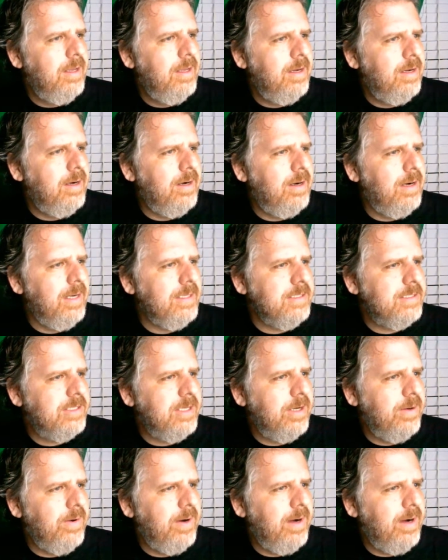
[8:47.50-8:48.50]
All right,
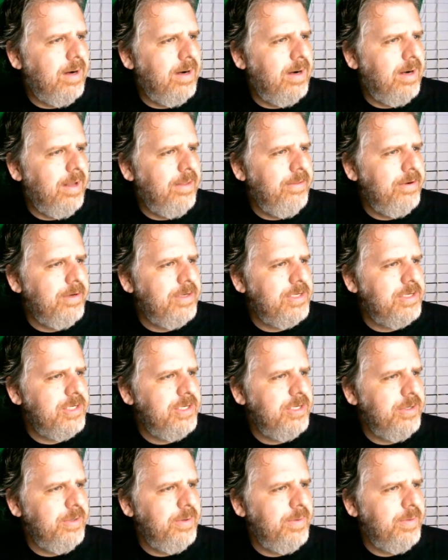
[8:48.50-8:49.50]
so our other
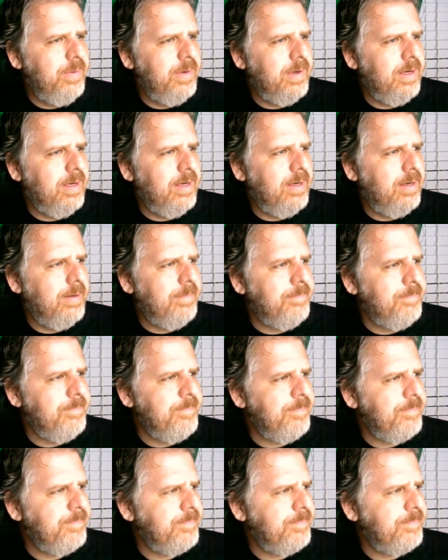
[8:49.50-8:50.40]
two, um,